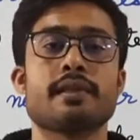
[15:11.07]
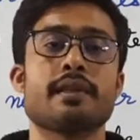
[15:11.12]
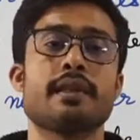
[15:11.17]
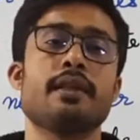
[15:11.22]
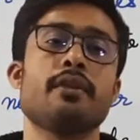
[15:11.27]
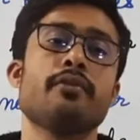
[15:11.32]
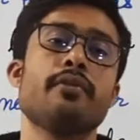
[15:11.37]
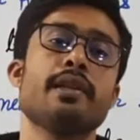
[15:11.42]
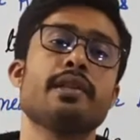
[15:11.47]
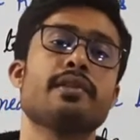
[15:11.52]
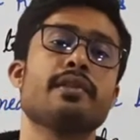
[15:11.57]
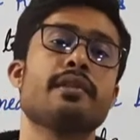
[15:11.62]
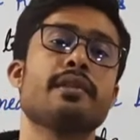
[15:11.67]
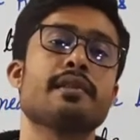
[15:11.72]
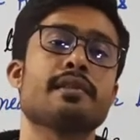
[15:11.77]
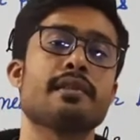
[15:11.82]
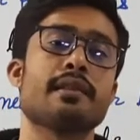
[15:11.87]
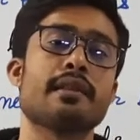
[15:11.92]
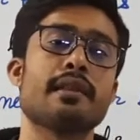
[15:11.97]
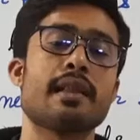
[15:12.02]
in which the
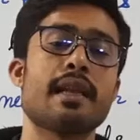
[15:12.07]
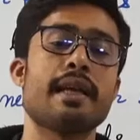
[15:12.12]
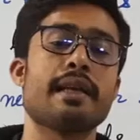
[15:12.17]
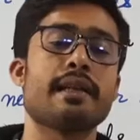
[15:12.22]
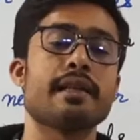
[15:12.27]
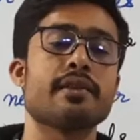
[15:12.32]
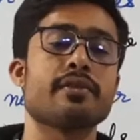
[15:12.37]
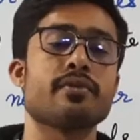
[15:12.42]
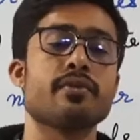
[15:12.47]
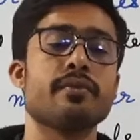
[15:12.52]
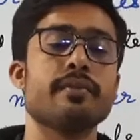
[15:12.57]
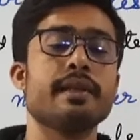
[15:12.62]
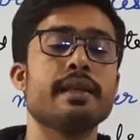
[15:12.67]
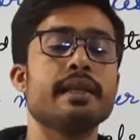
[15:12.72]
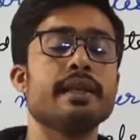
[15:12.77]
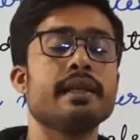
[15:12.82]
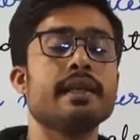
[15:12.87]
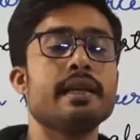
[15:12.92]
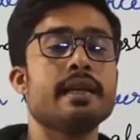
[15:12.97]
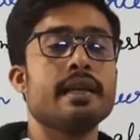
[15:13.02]
sunlight is to
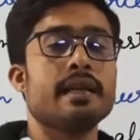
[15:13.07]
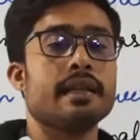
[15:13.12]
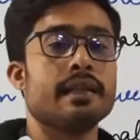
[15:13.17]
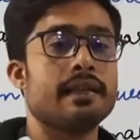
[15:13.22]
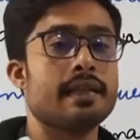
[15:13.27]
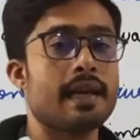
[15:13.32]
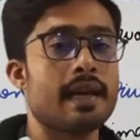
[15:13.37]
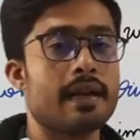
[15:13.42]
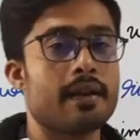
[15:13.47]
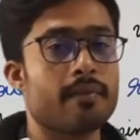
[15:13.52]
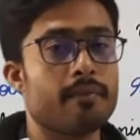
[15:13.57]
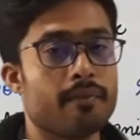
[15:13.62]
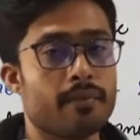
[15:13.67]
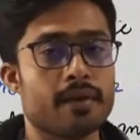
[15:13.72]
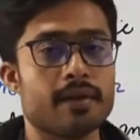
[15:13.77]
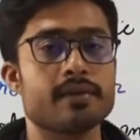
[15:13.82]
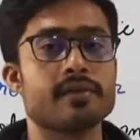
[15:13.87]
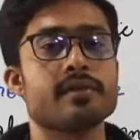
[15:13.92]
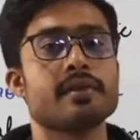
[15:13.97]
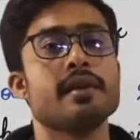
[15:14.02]
be there
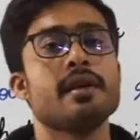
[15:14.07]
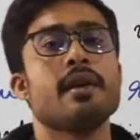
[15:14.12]
must,